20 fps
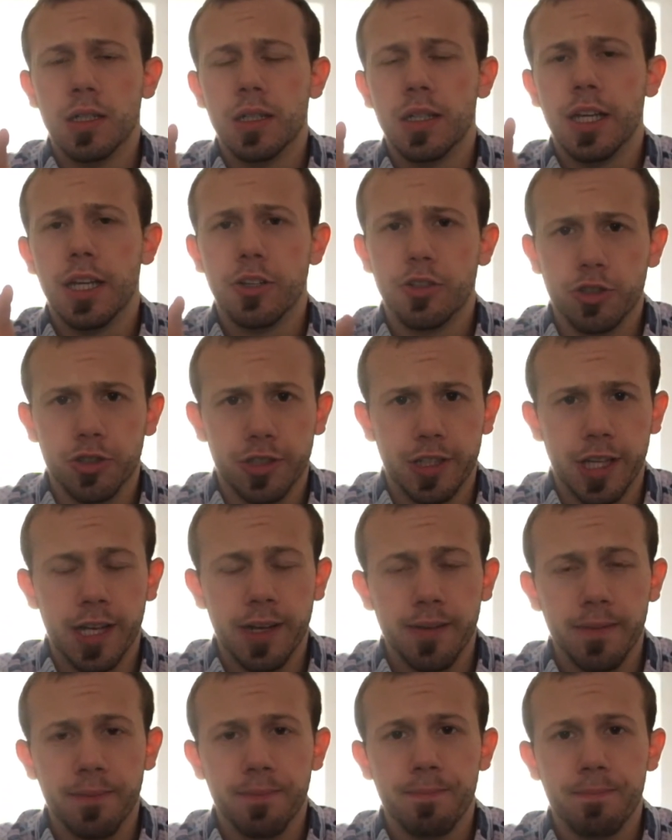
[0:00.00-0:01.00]
Interesting.
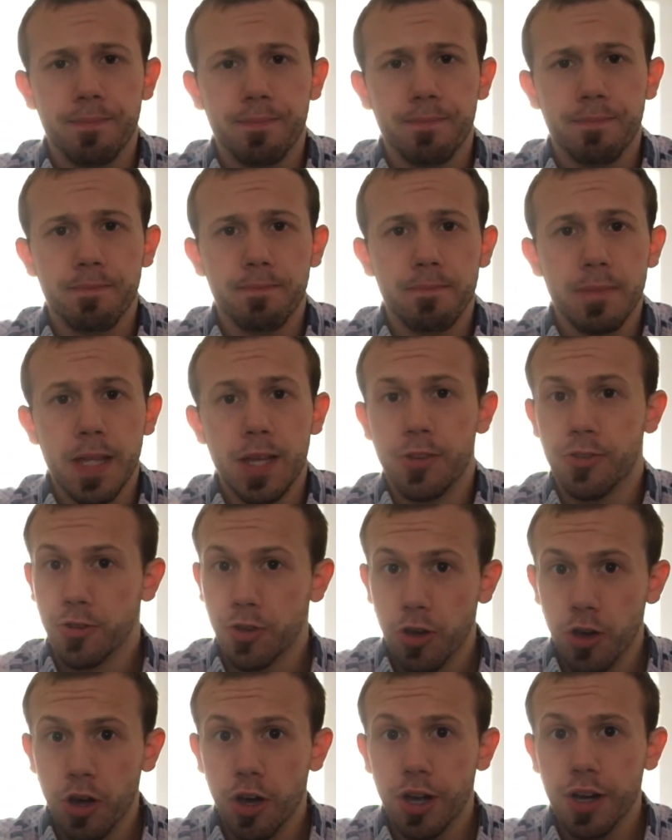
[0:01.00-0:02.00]
It's
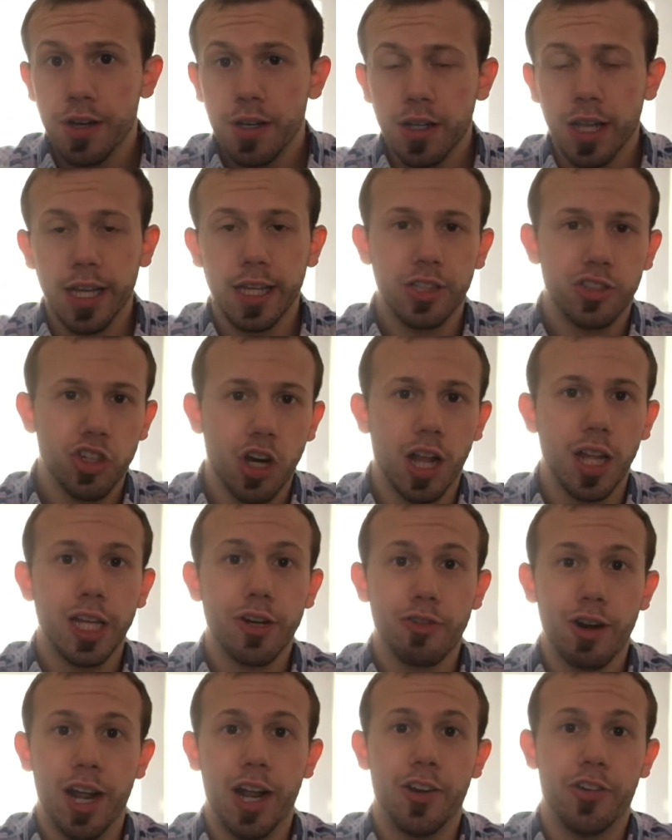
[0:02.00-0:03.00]
good, like a Jolly
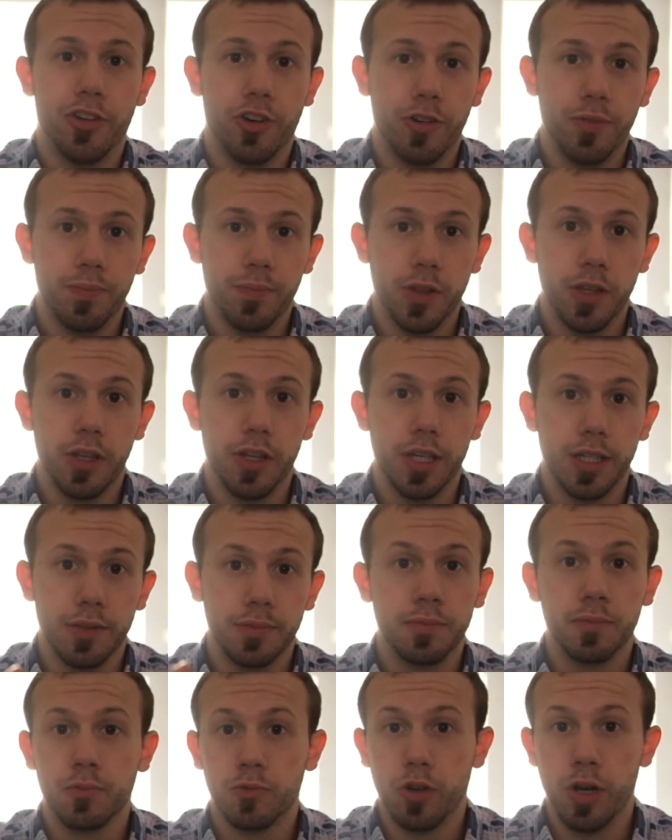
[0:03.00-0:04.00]
Rancher, the
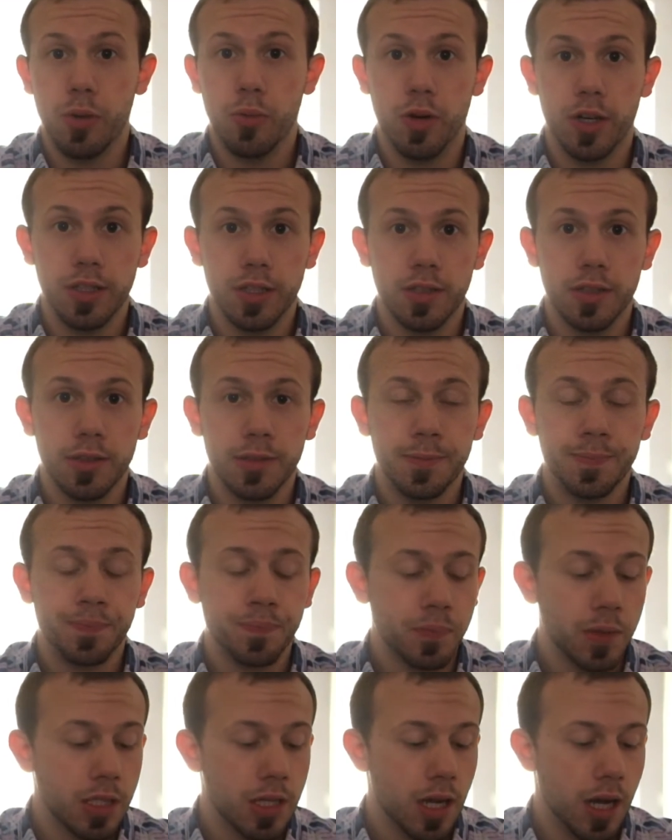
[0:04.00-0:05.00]
green ones.
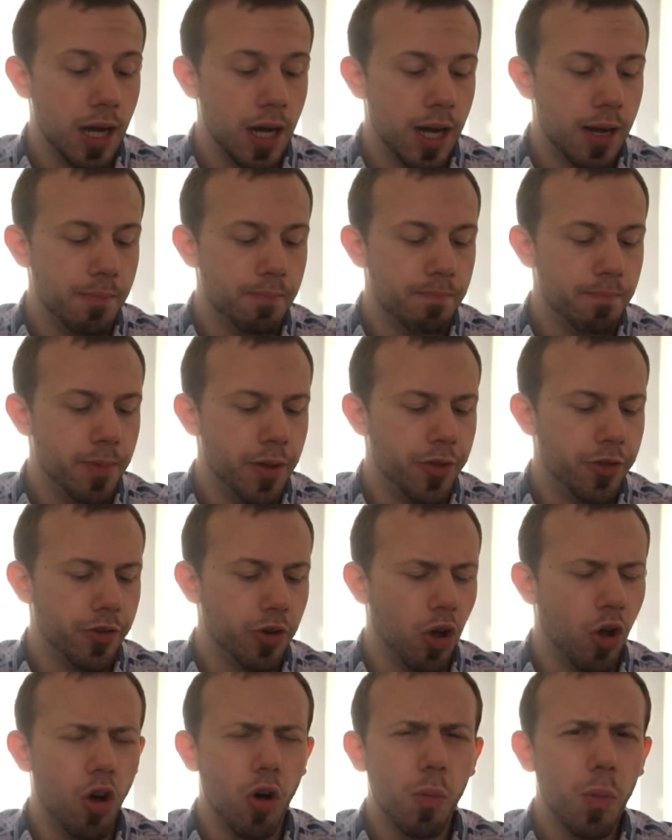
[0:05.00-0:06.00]
Um, but there's
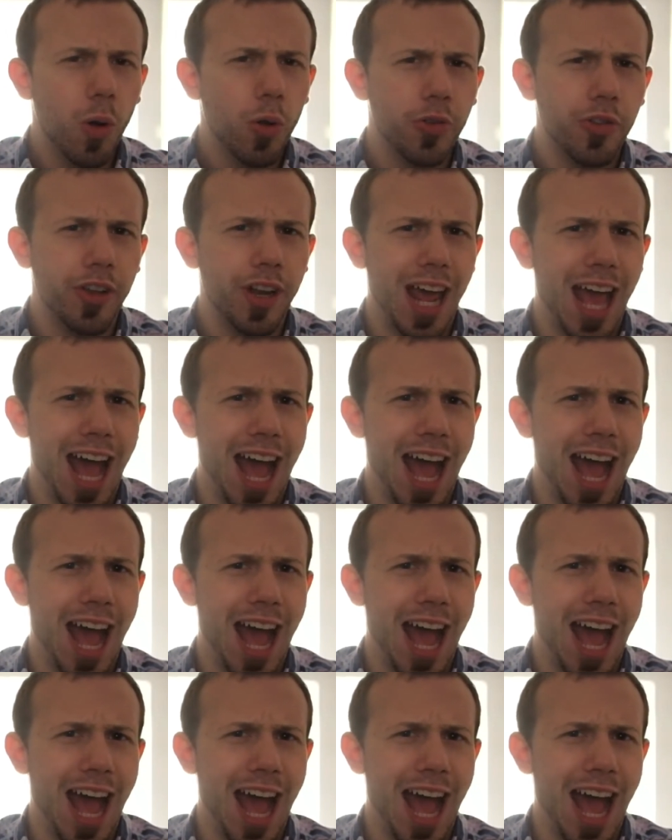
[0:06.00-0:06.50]
almost an